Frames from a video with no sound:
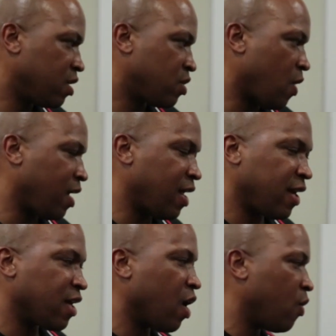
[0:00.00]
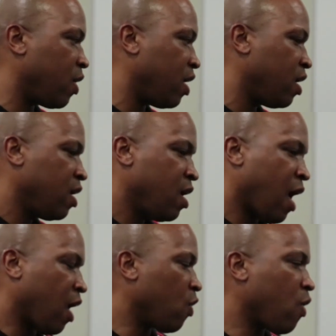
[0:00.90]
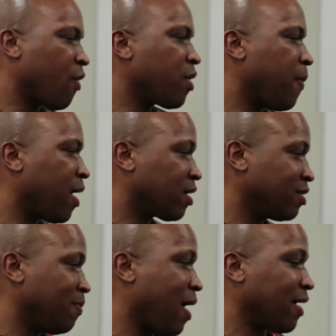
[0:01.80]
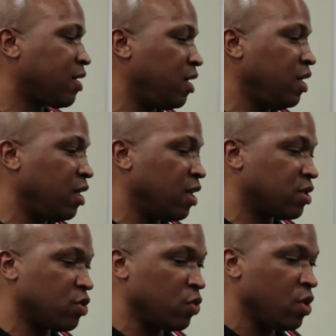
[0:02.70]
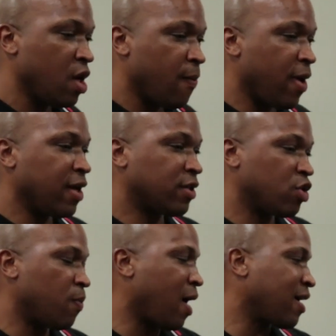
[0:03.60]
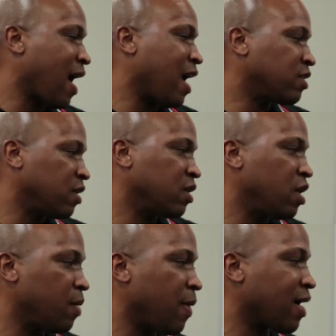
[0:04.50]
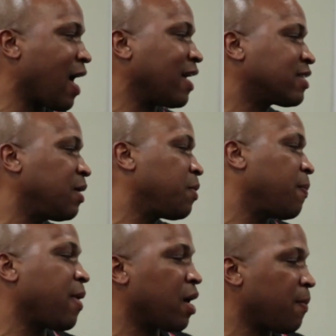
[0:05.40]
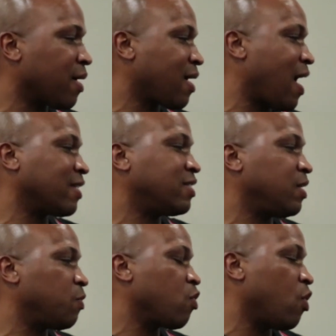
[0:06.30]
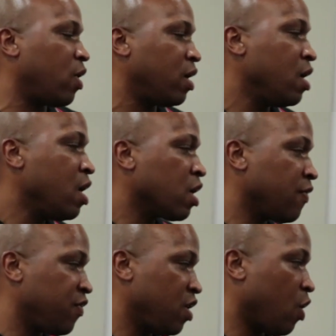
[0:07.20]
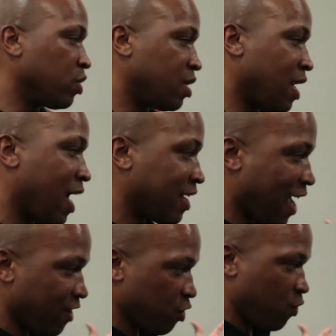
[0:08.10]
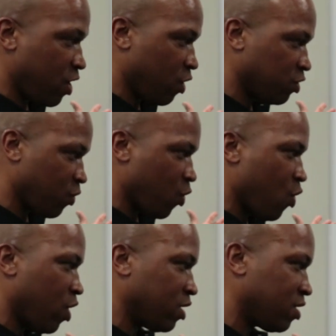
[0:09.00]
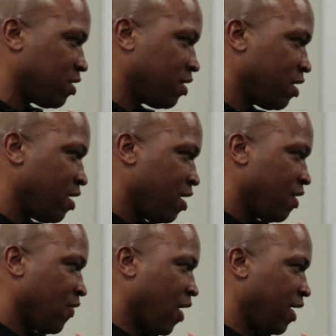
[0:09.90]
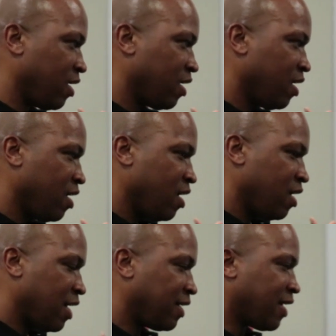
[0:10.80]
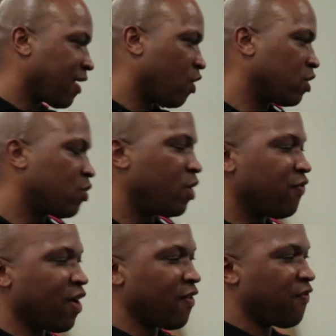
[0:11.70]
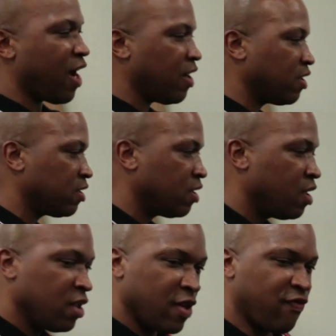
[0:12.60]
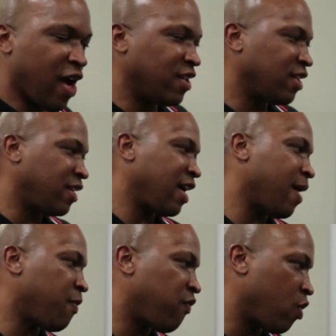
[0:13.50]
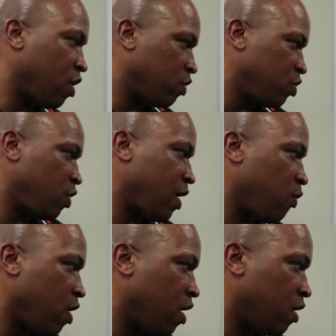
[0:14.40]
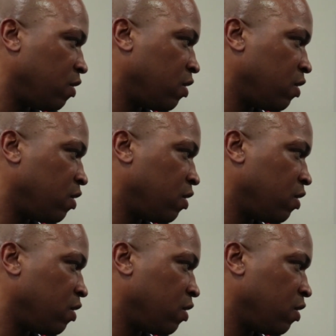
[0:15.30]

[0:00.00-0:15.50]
so I let it go. I don't worry about it, because my key is to make sure my guys look good, my guys keep getting better, my guys keep growing. And you notice a lot of guys that win those awards, right? They take on 25 fighters. The fighters that they have before don't do that well,